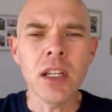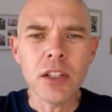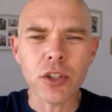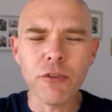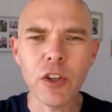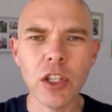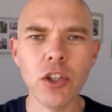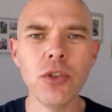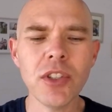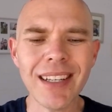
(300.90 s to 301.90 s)
So, for
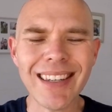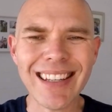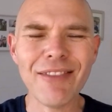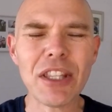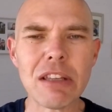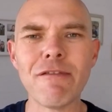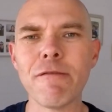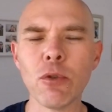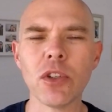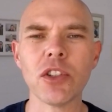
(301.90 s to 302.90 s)
you to live in the
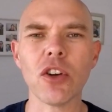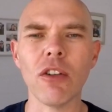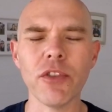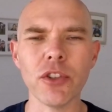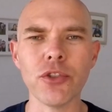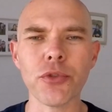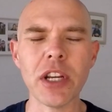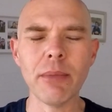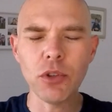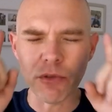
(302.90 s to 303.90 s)
fullness of the
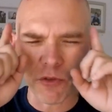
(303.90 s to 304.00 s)
dream you